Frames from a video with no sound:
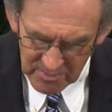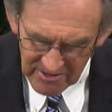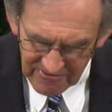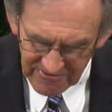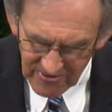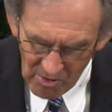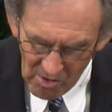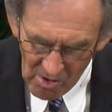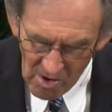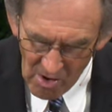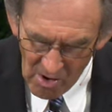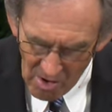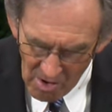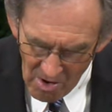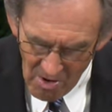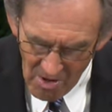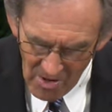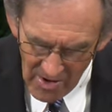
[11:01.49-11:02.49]
before
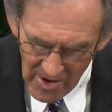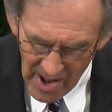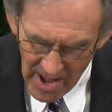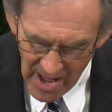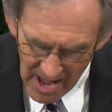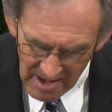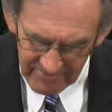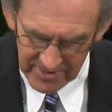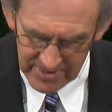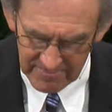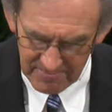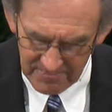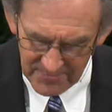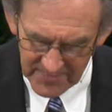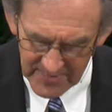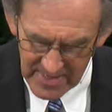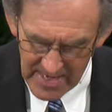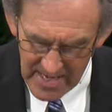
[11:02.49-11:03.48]
all heaven.
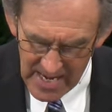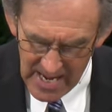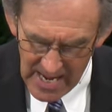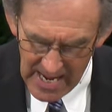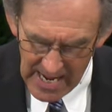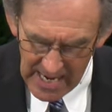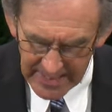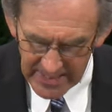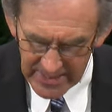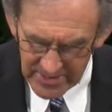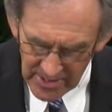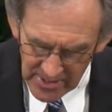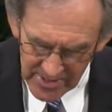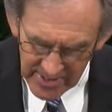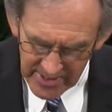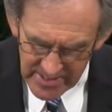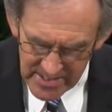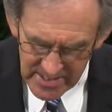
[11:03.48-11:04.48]
Had he
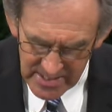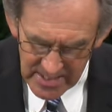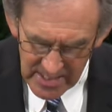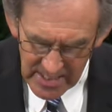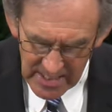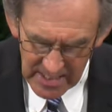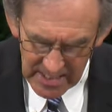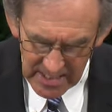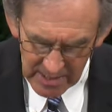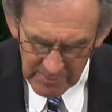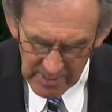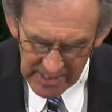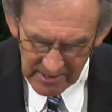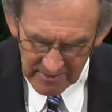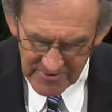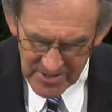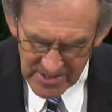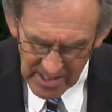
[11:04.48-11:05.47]
done this, he
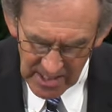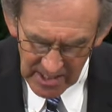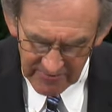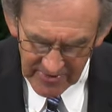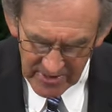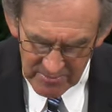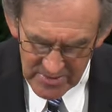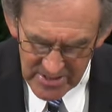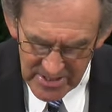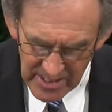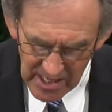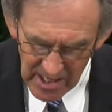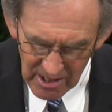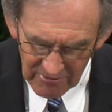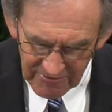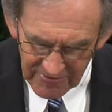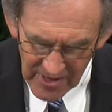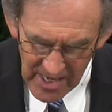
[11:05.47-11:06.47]
might have saved
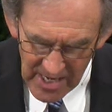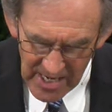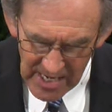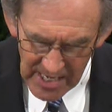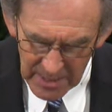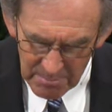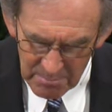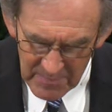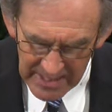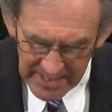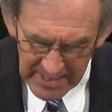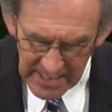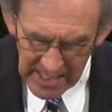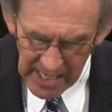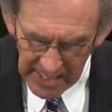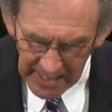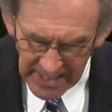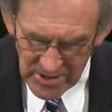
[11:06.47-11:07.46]
himself and
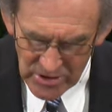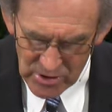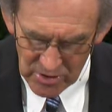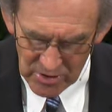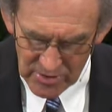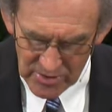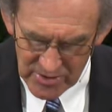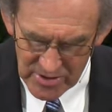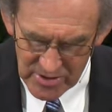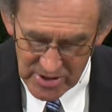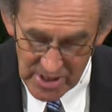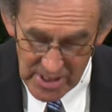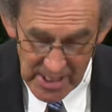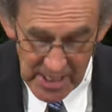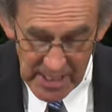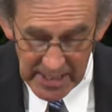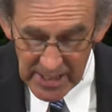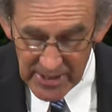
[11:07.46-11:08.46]
many angels.
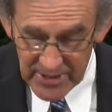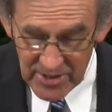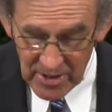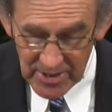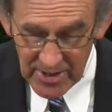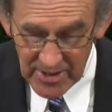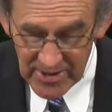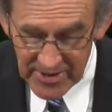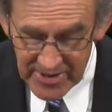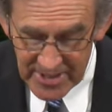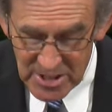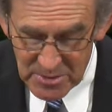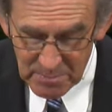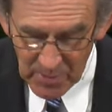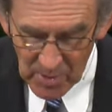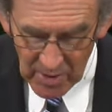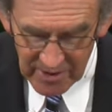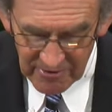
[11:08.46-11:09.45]
He had not at this
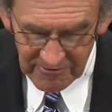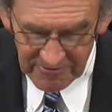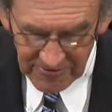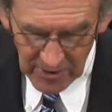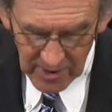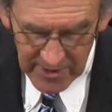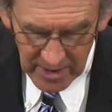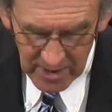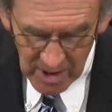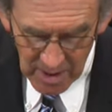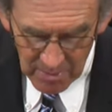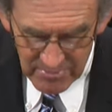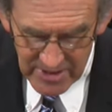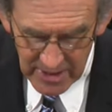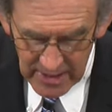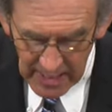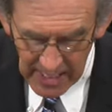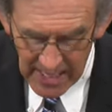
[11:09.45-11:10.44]
point fully come
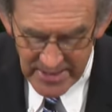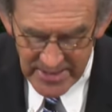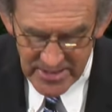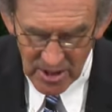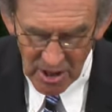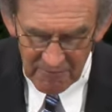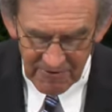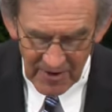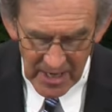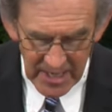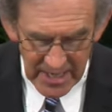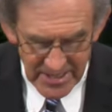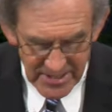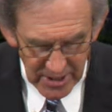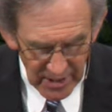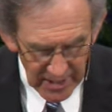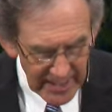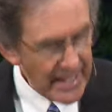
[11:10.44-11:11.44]
to cast off
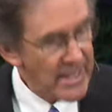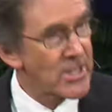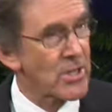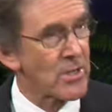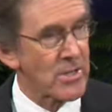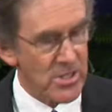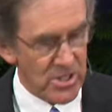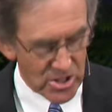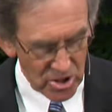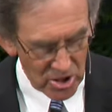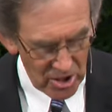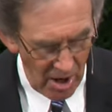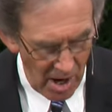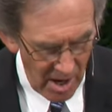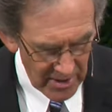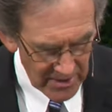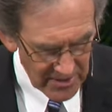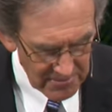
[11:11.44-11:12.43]
his allegiance to
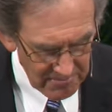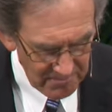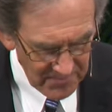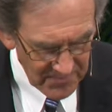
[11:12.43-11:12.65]
God.